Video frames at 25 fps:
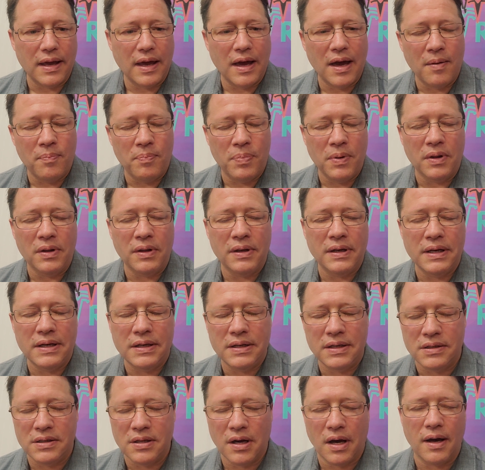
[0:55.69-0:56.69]
ability
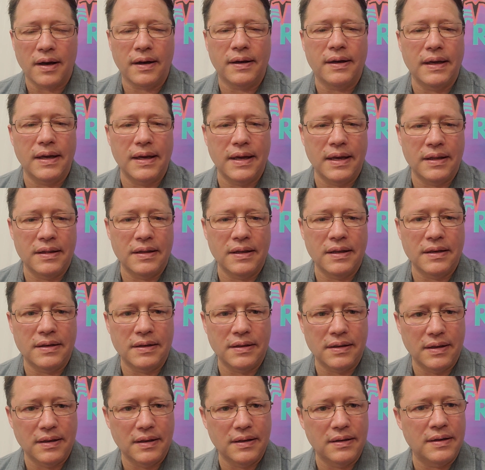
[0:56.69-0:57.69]
to talk
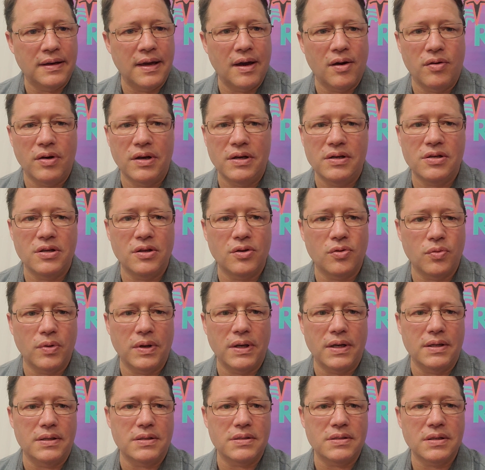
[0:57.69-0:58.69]
down into the
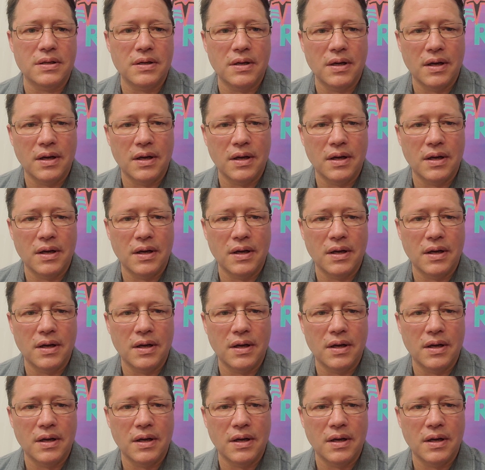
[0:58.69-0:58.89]
weeds.